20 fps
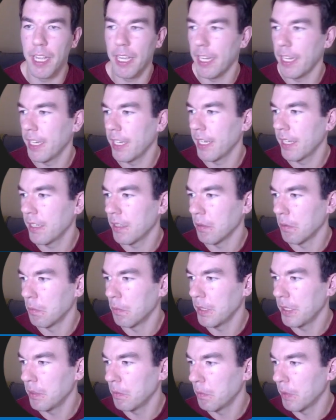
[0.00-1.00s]
and
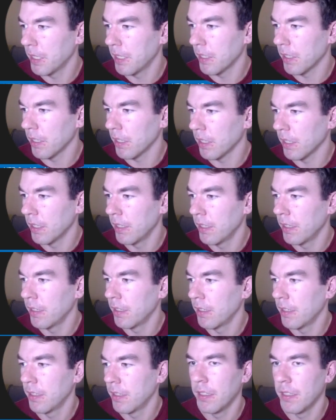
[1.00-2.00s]
we will
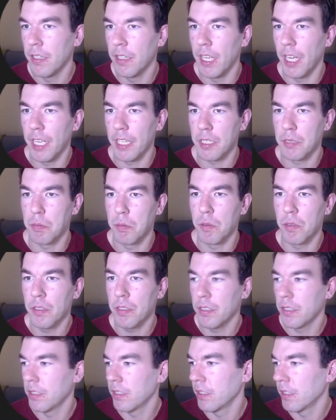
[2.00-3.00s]

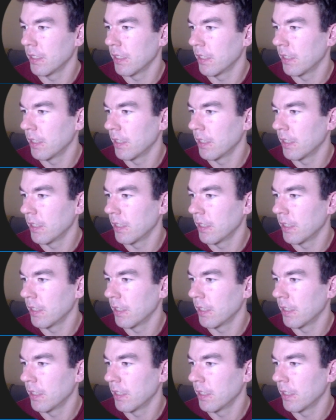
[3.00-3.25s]
export